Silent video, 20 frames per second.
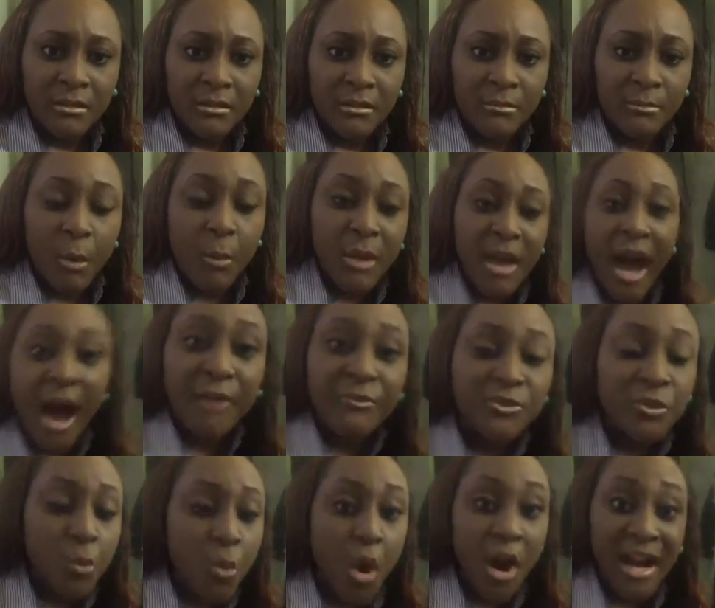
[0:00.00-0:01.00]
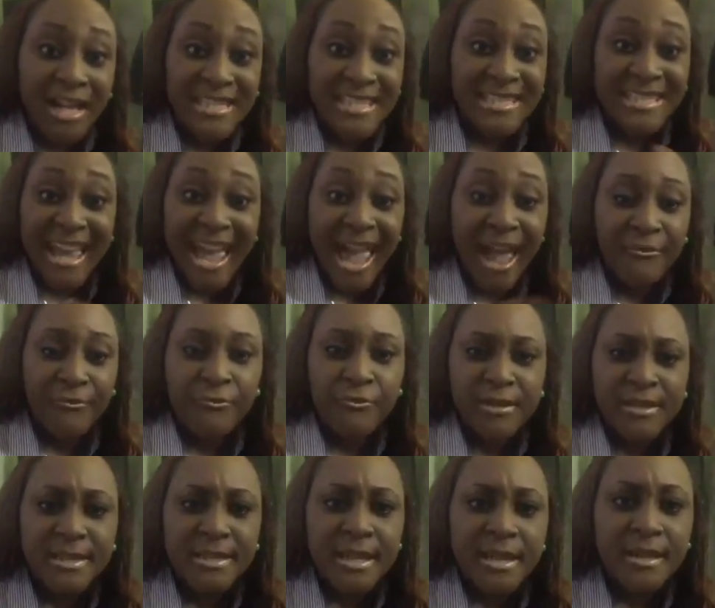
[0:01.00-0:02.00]
But we have to work at it every
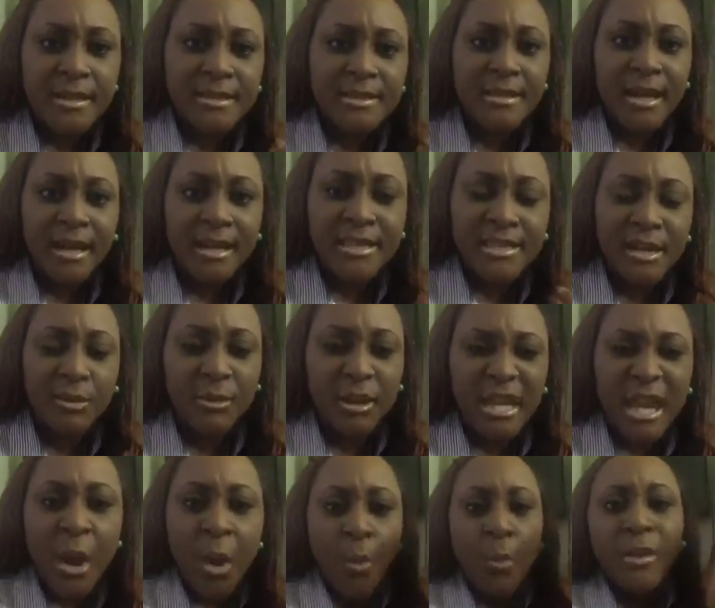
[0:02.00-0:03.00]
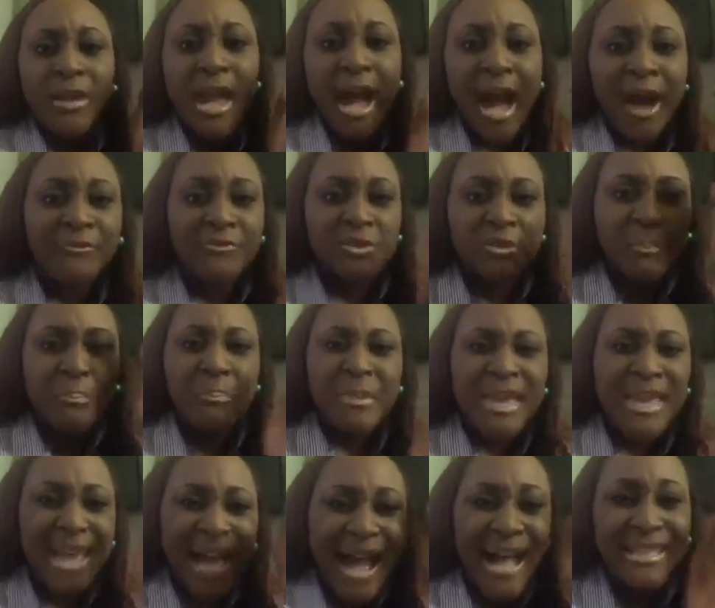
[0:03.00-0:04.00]
single solitary day. We have to
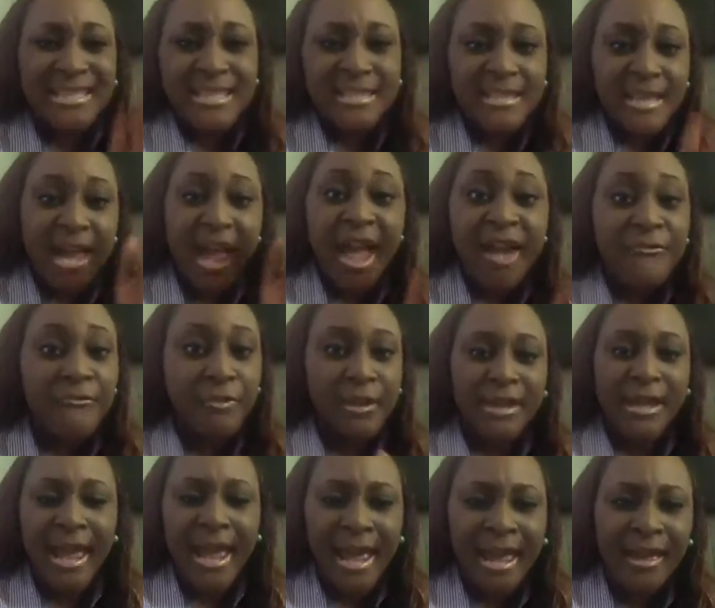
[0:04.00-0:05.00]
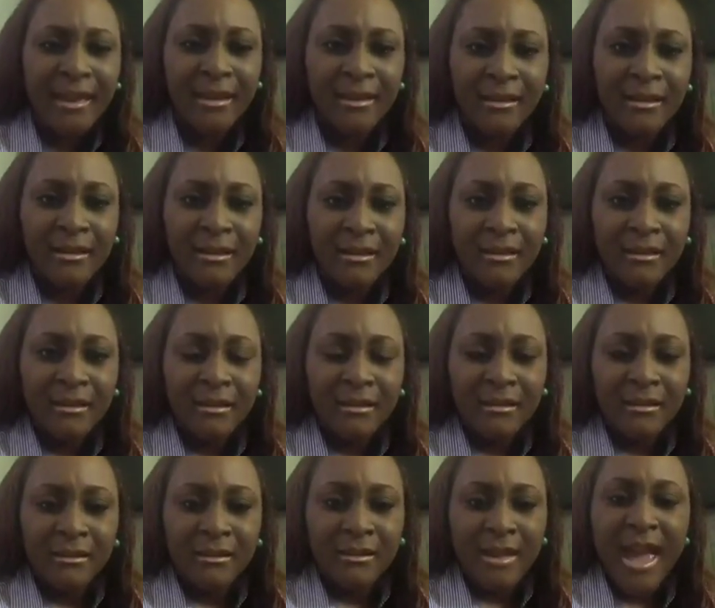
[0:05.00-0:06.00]
be at it every day.
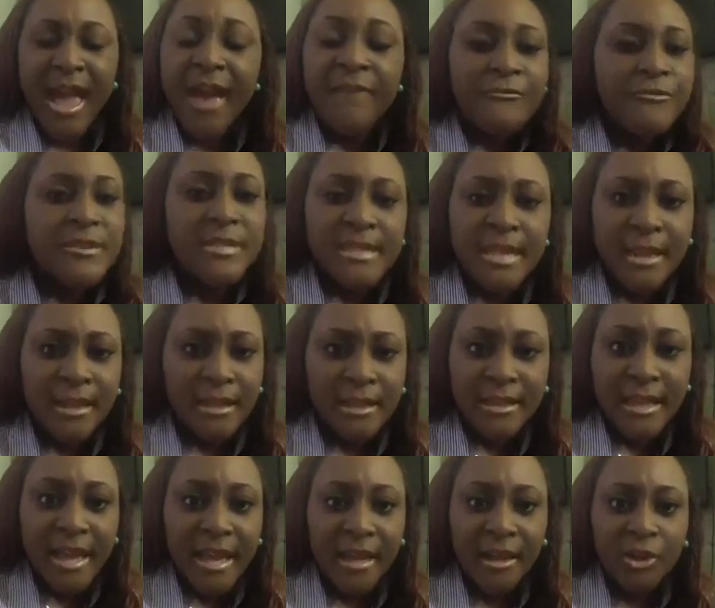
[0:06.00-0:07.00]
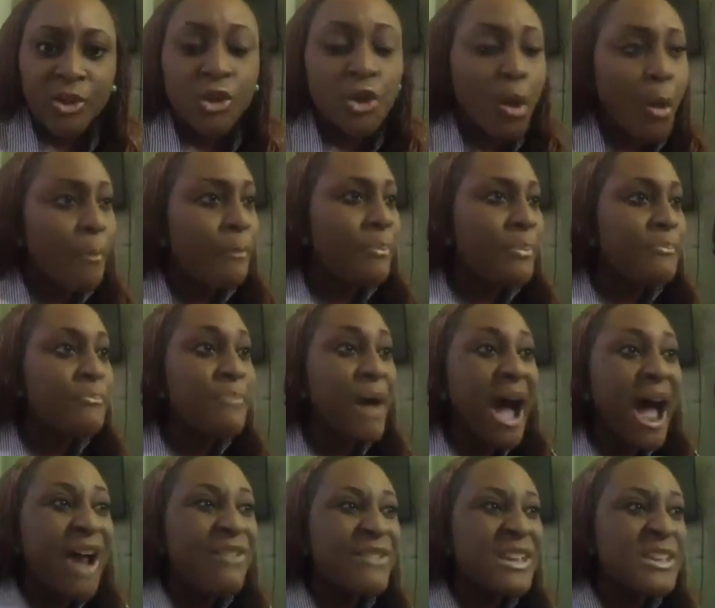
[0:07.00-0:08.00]
Every single day. Nope.
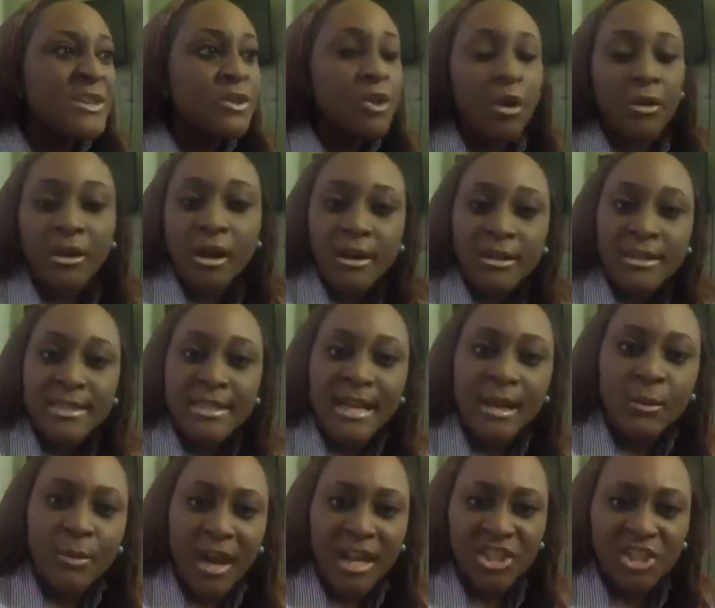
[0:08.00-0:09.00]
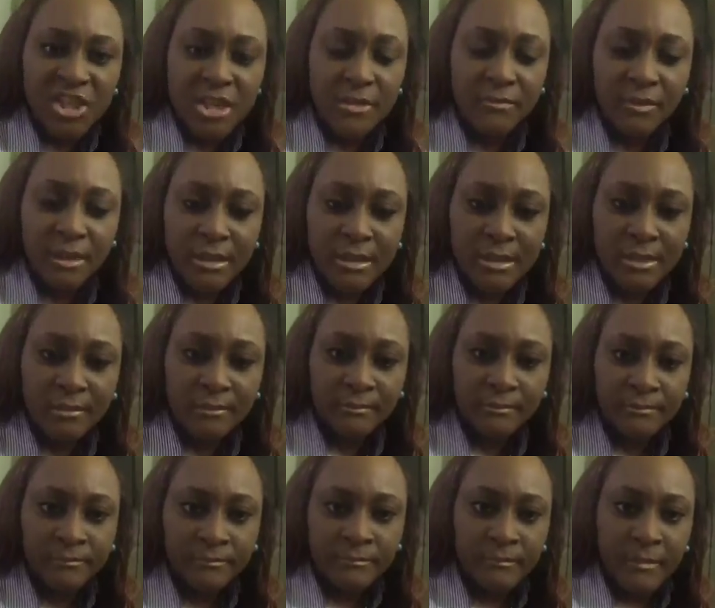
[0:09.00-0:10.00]
Barring none until we achieve it.
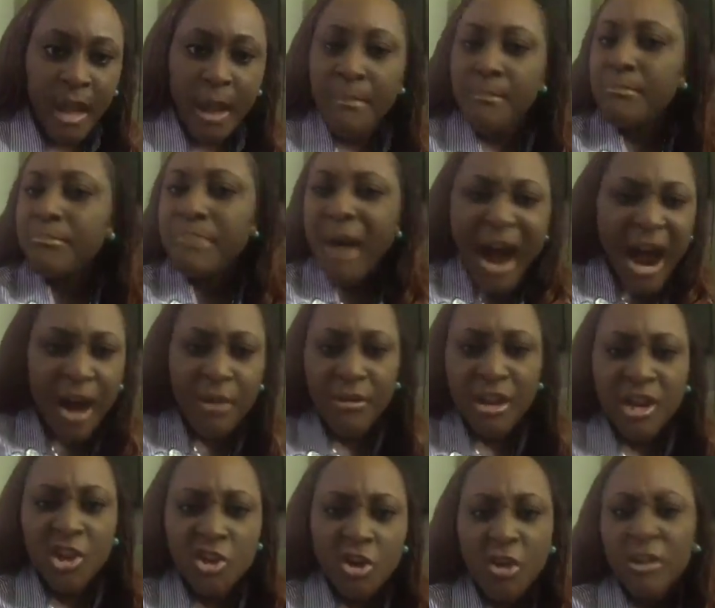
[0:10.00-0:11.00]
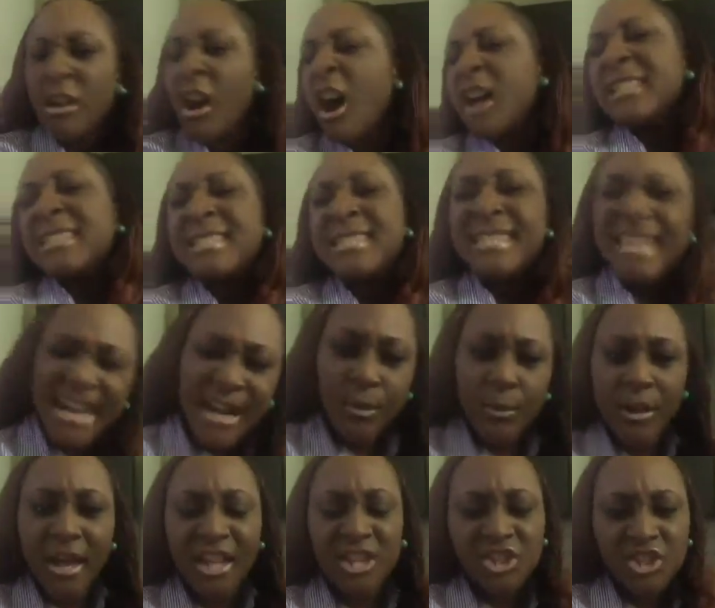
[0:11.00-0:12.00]
Barring none until
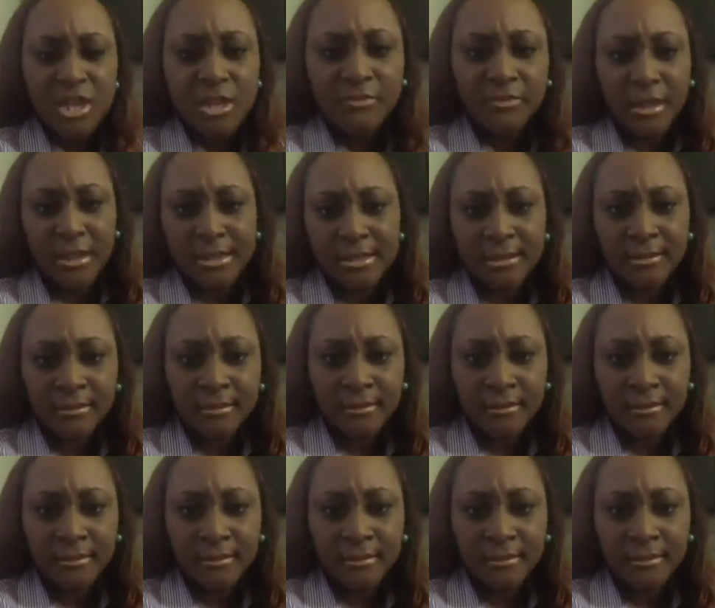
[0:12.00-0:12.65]
we achieve it.